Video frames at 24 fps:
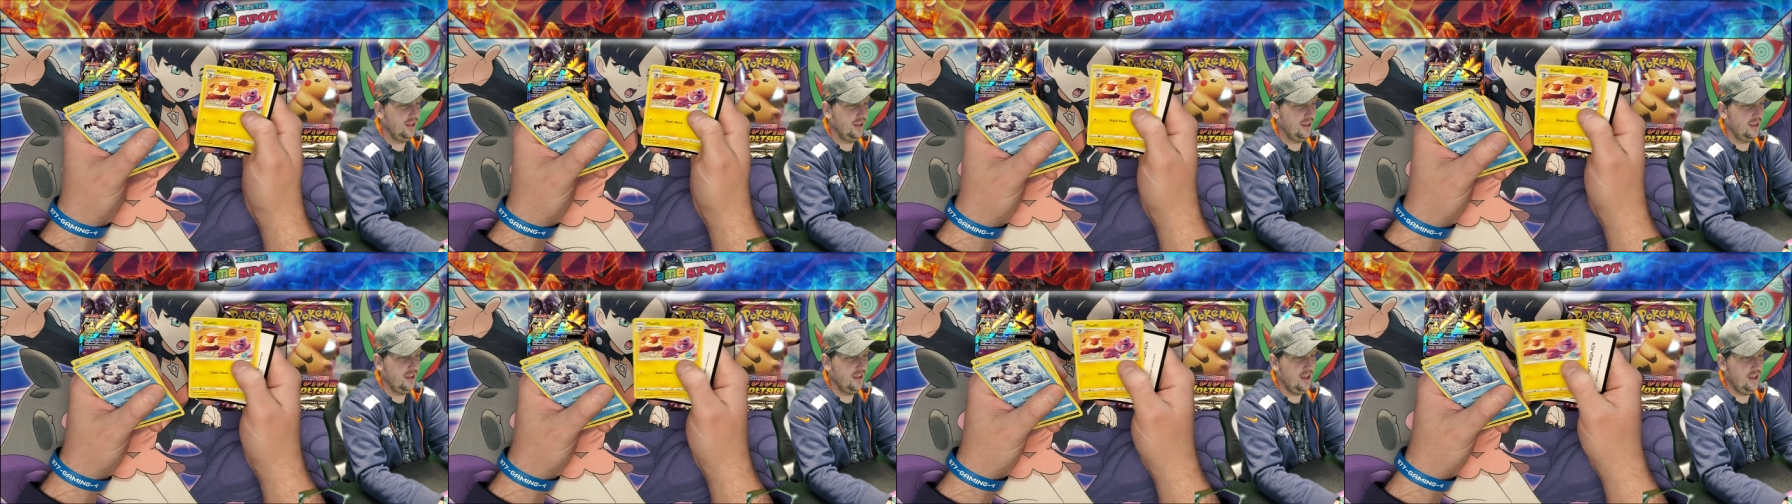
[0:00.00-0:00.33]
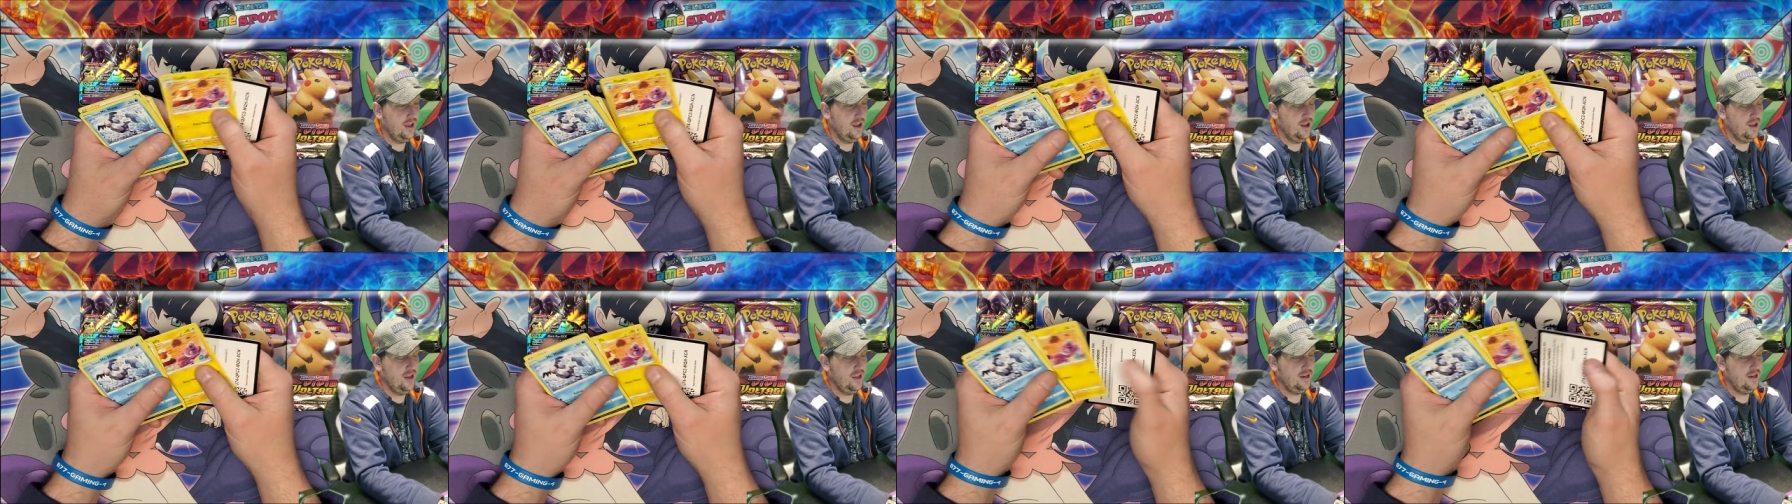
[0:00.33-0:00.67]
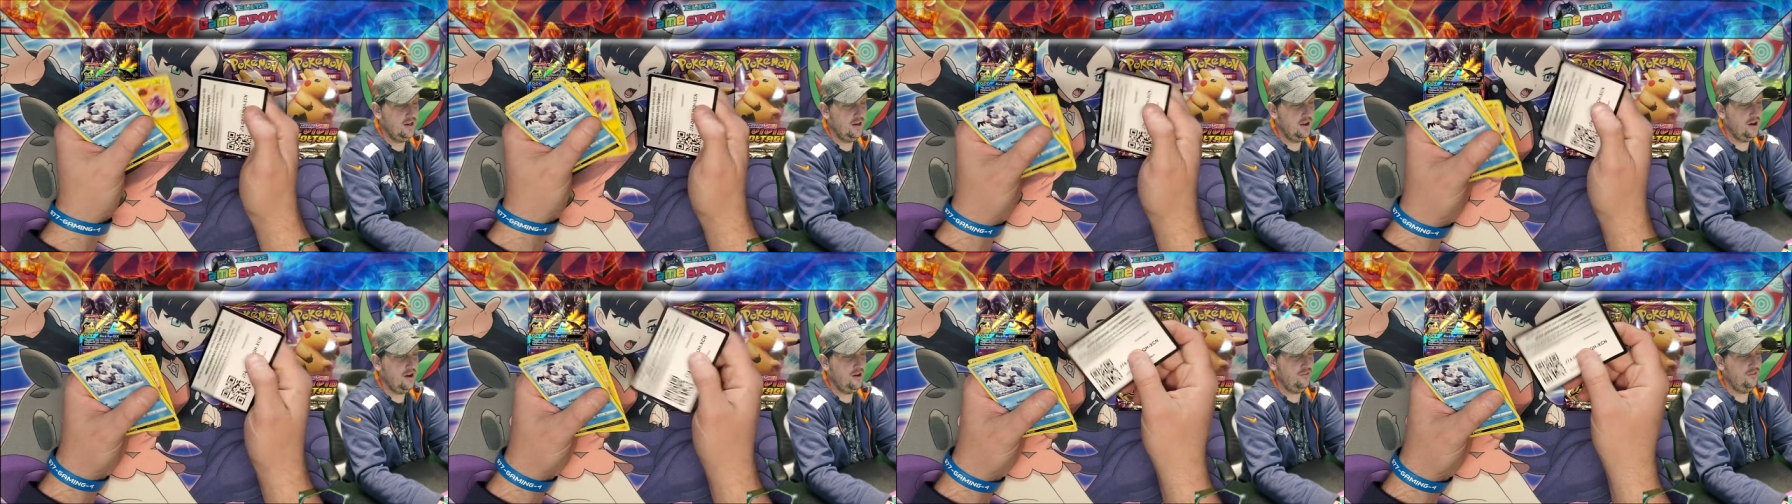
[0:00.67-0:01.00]

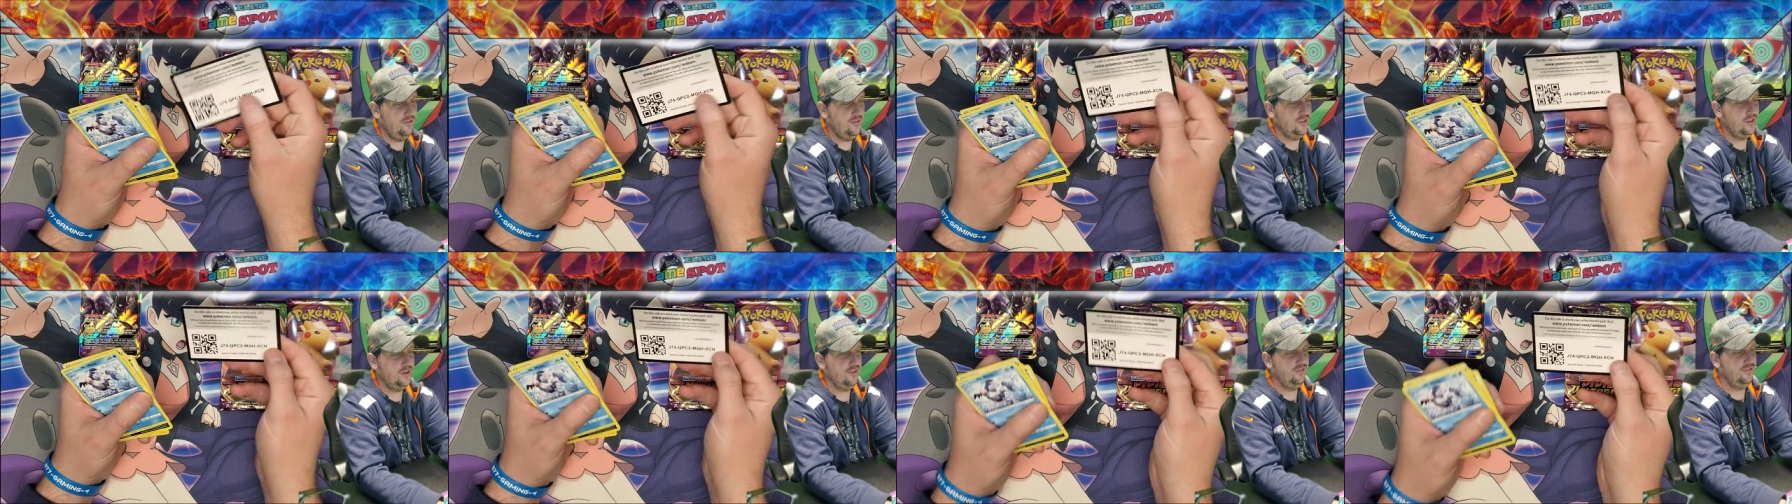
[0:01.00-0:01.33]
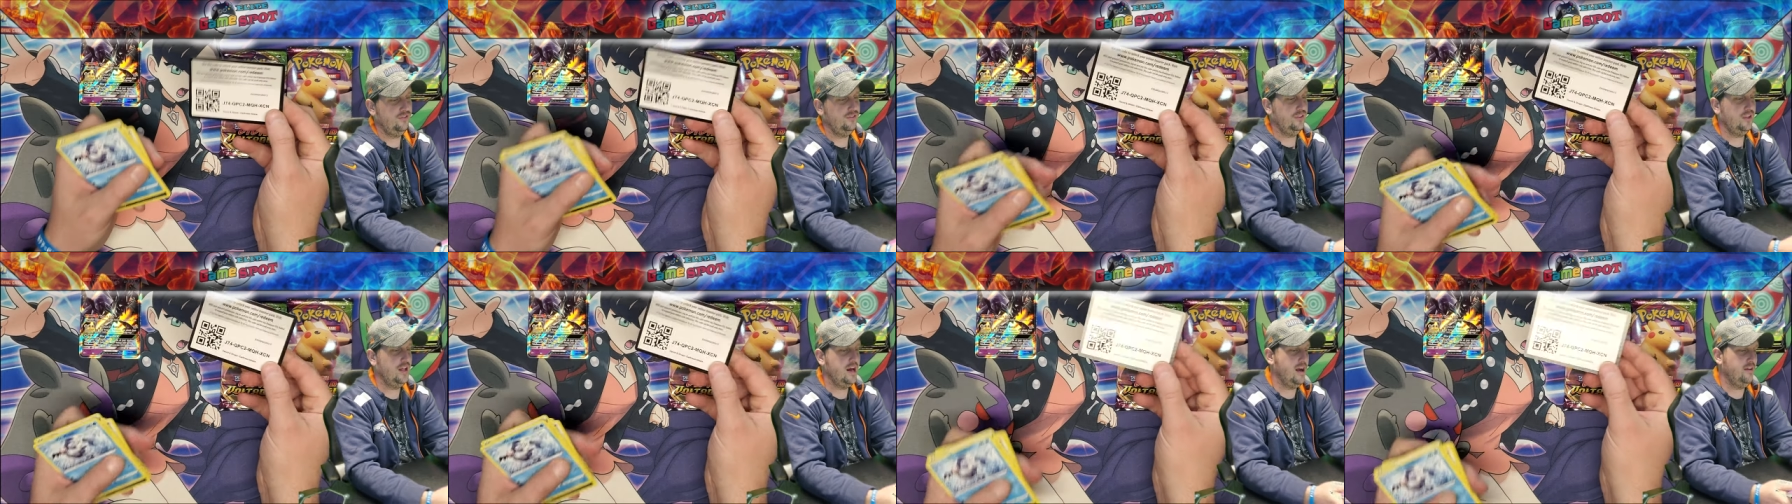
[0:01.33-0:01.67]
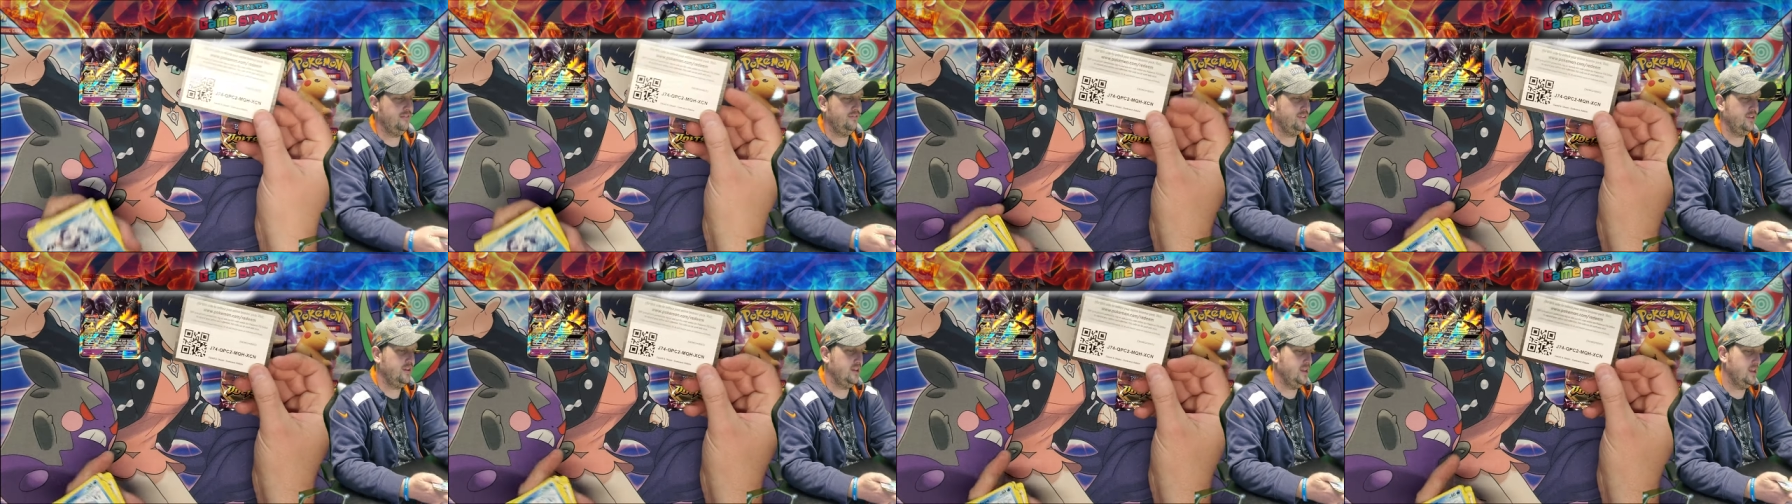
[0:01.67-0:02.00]
Ending off with a
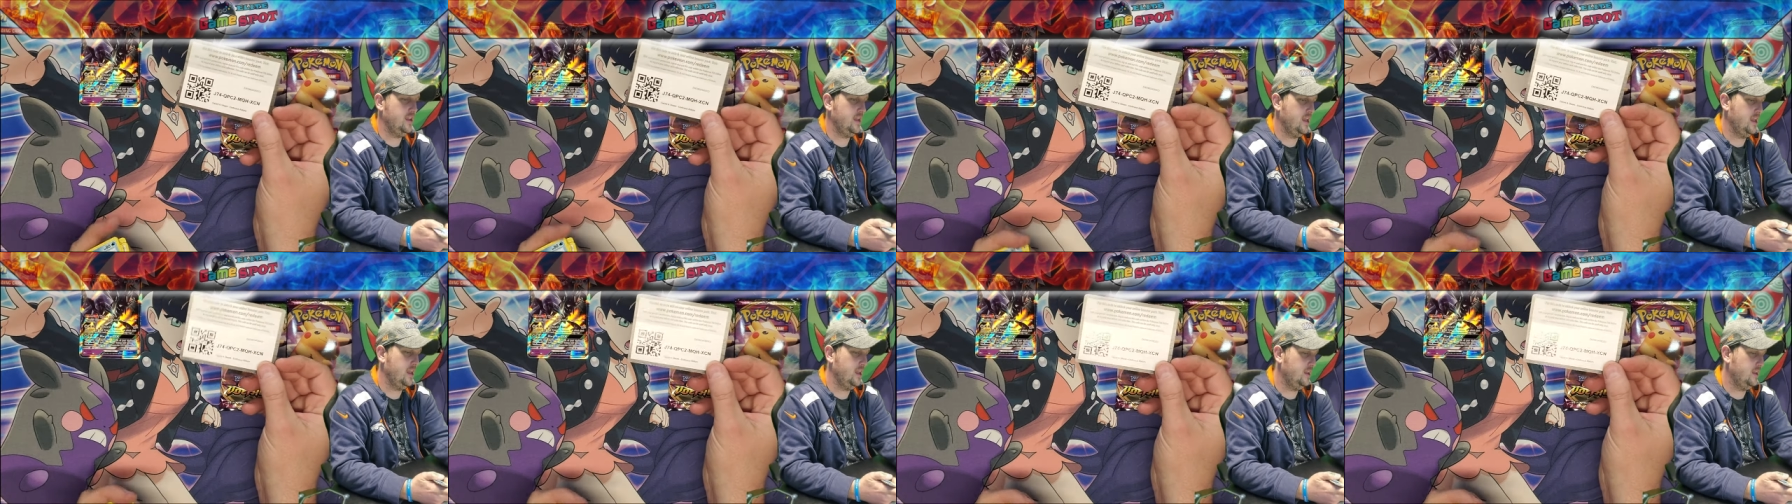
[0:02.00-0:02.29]
Flaffy